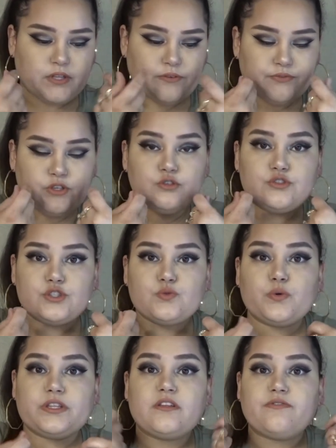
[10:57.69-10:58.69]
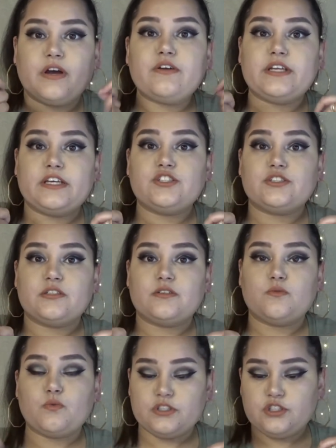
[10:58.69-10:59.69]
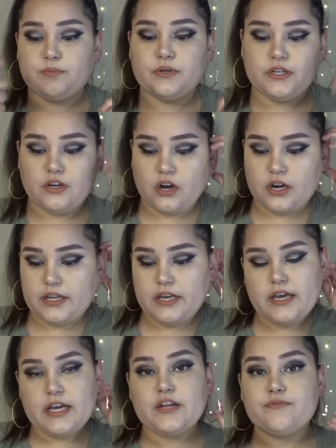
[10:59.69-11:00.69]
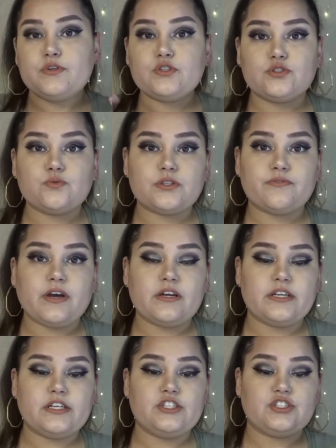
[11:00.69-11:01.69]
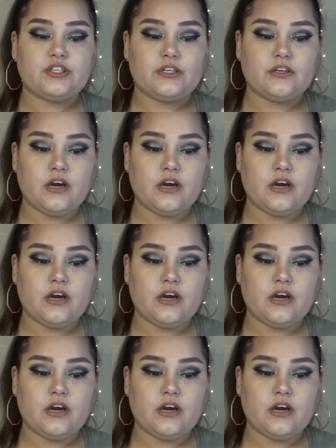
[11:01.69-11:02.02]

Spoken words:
fuses with the foundation. Once you put it on, and it fuses with the foundation.